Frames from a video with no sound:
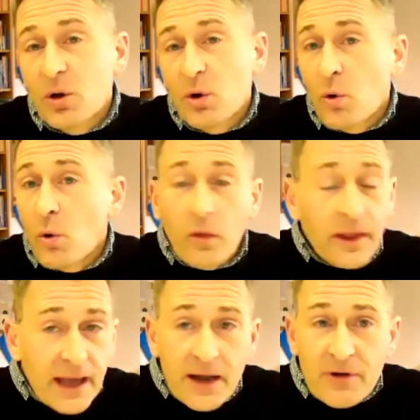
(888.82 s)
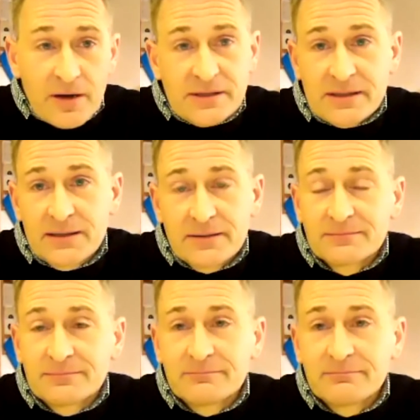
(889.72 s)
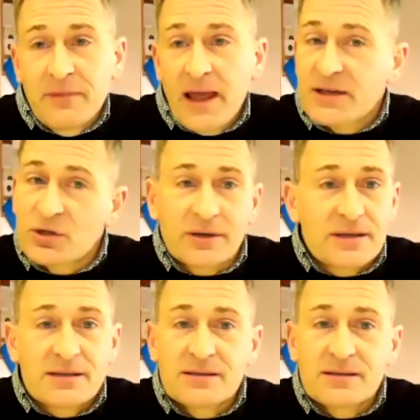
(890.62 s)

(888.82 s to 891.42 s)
or they get roasted. Their choice.